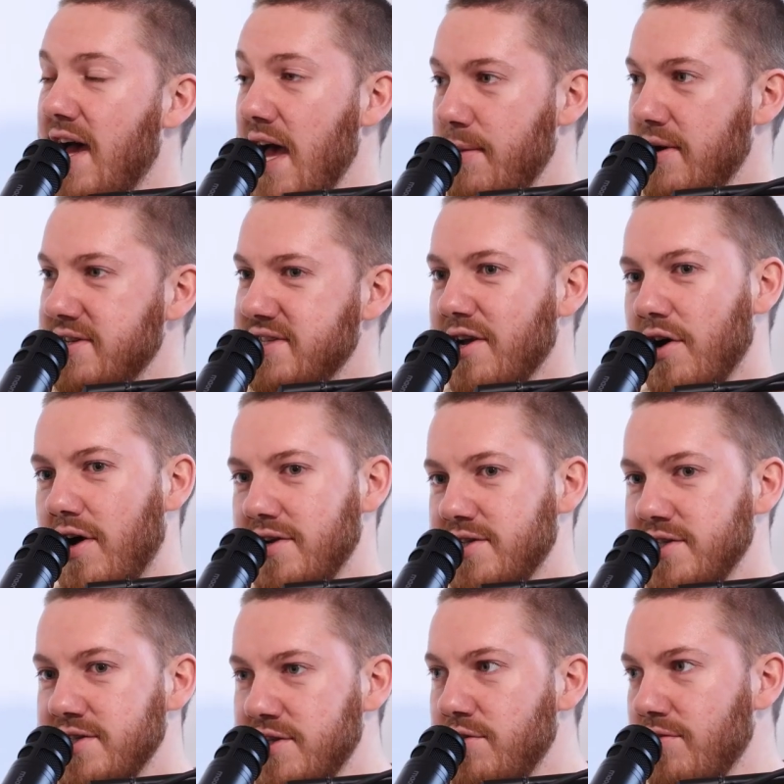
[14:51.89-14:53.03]
time I was like, I'll
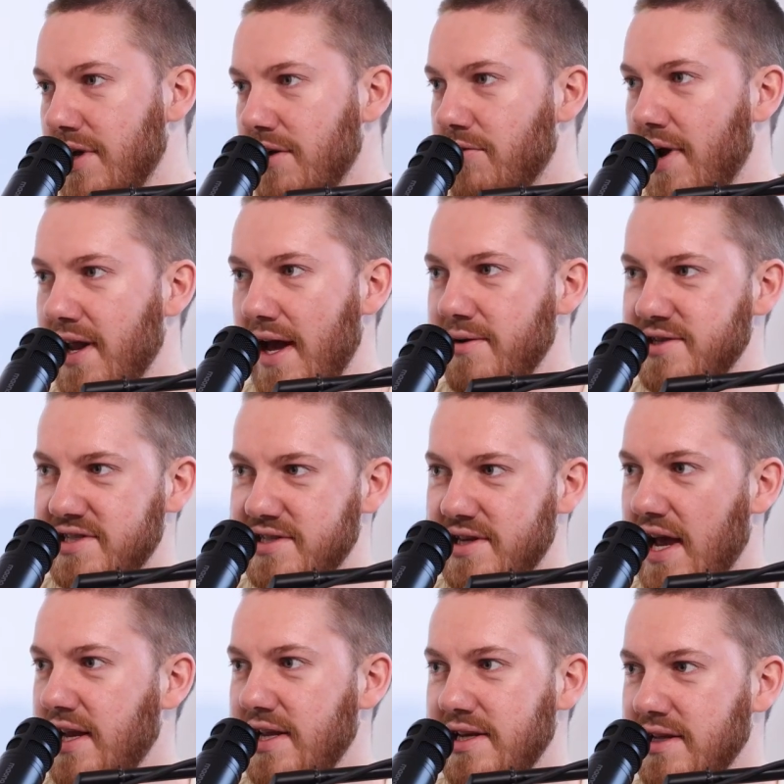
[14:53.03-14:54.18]
just do it, right?
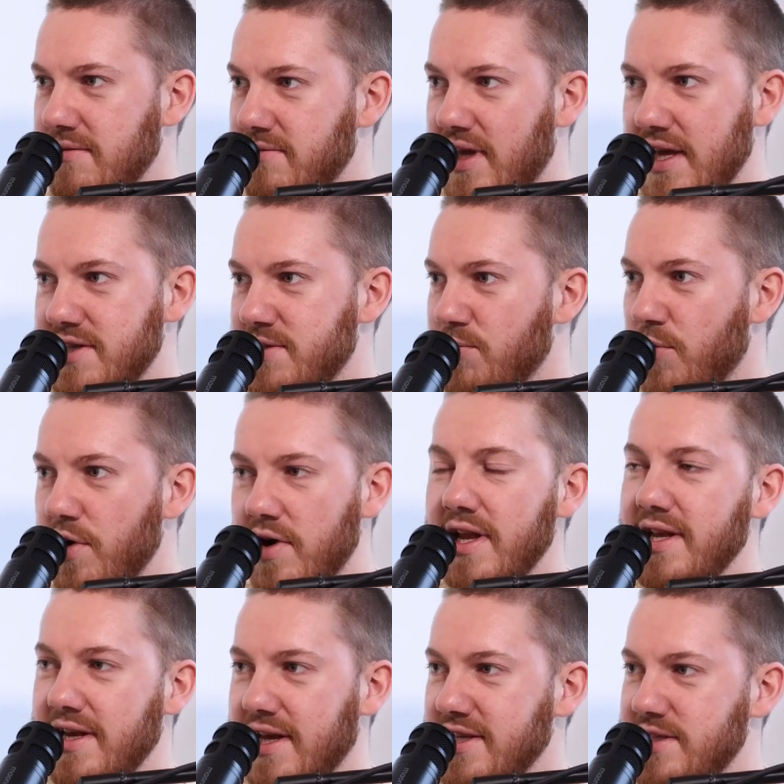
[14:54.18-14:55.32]
I need to get some work. I
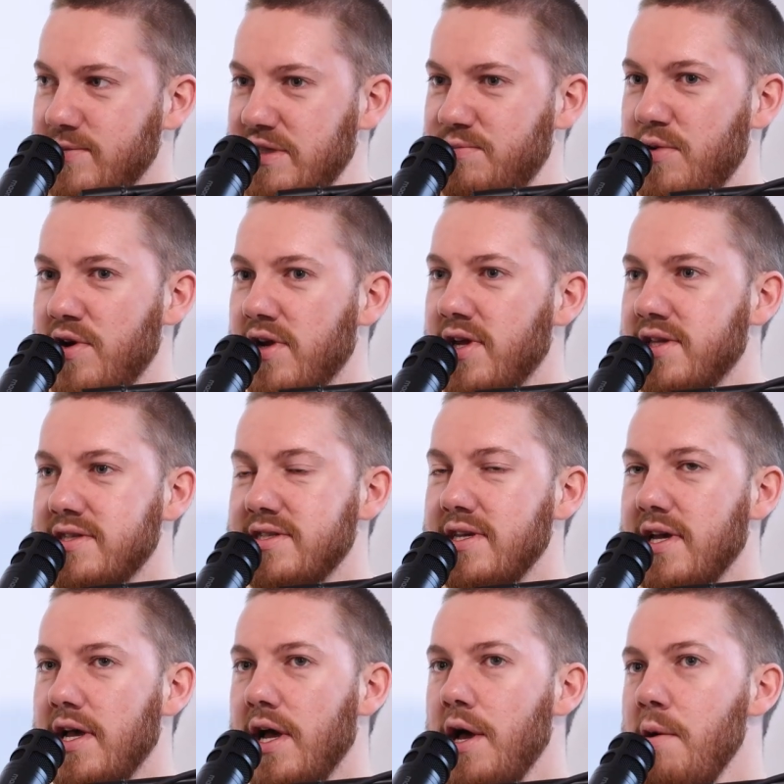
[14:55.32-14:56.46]
need to get some experience.
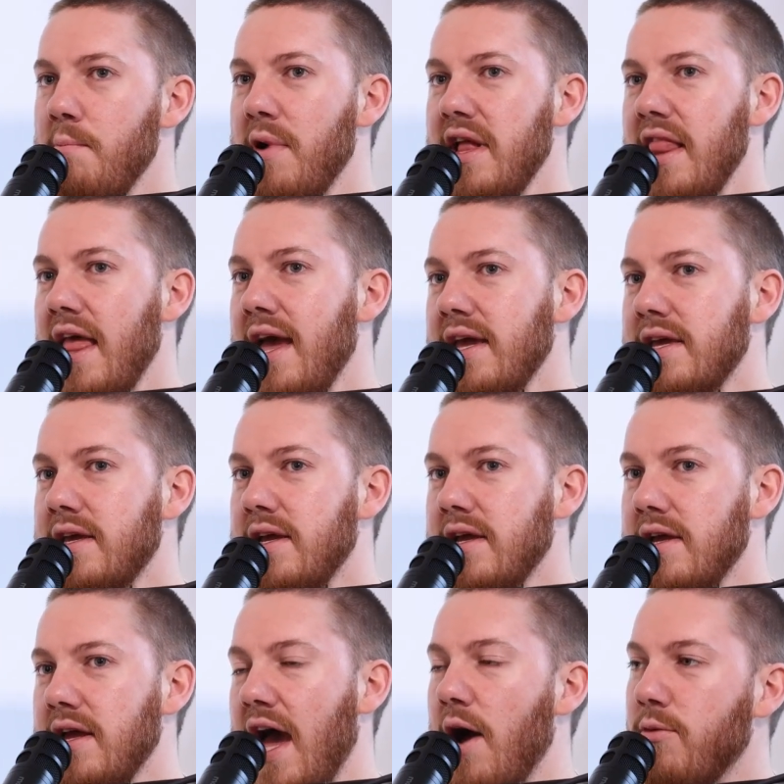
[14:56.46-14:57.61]
But like,
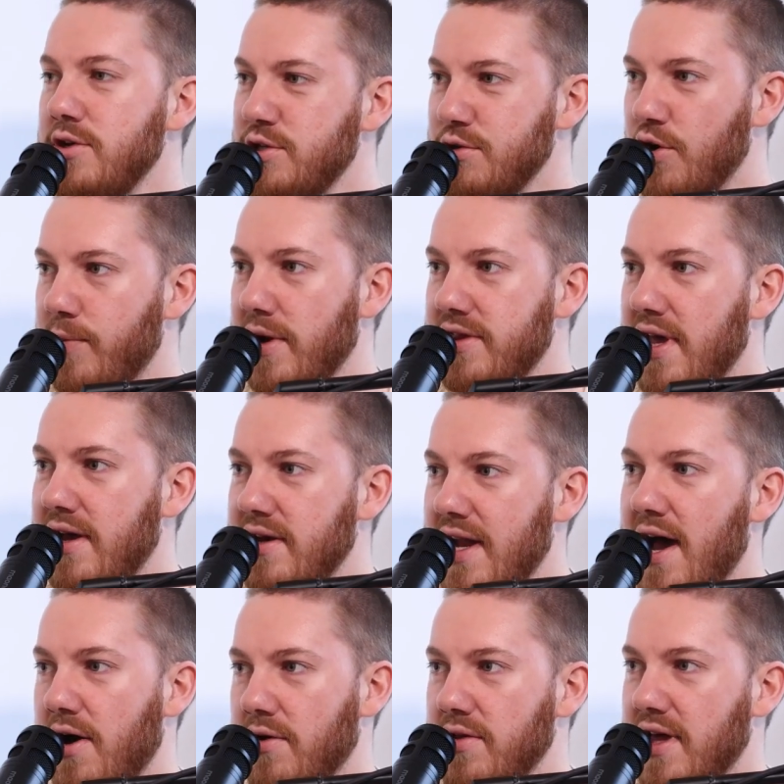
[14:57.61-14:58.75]
how would you go about that
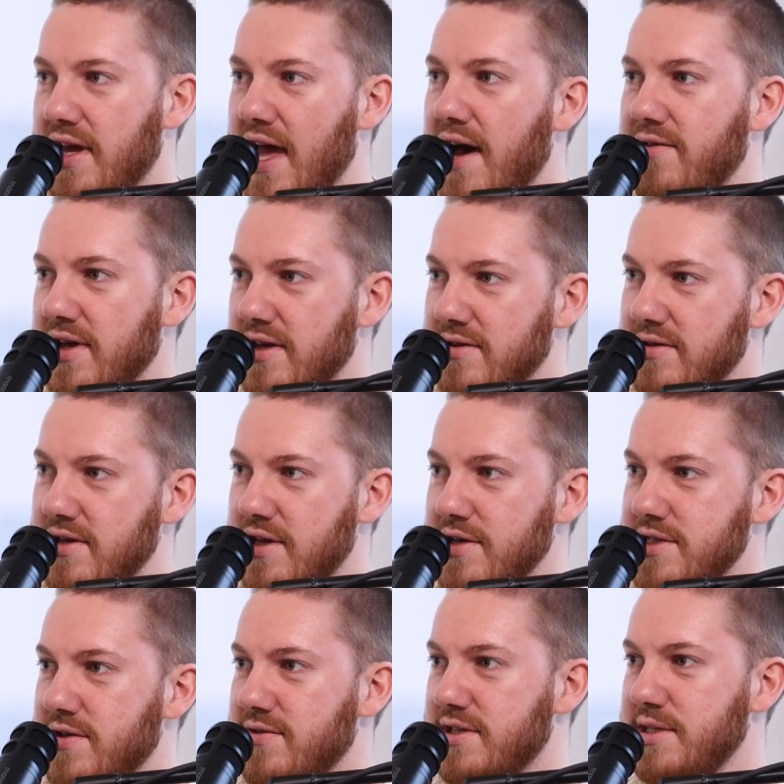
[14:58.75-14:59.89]
now? Like having the years of